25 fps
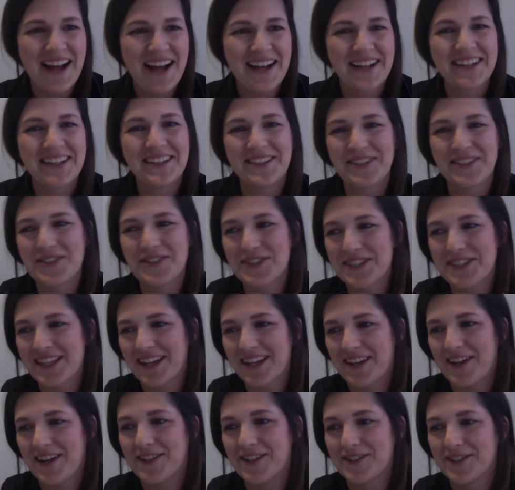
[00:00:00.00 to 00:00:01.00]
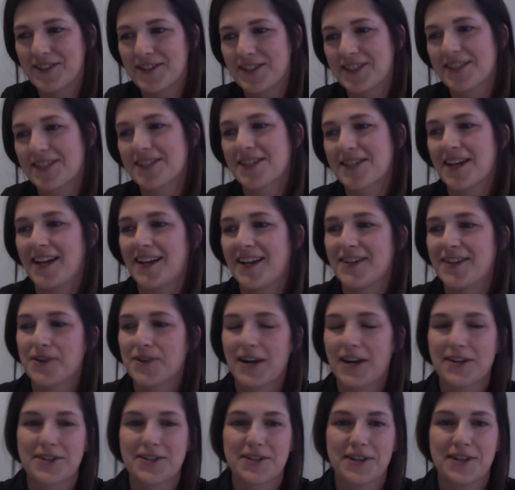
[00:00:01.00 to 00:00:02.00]
Clinical psychologist,
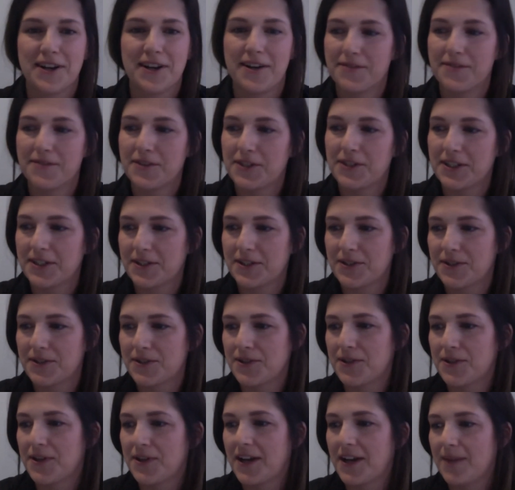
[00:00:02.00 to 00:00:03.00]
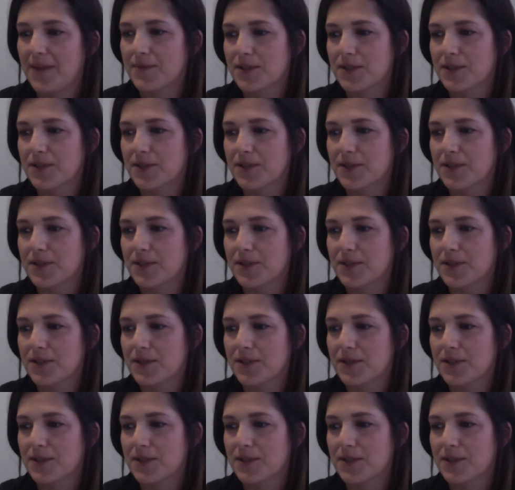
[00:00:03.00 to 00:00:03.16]
director of clinical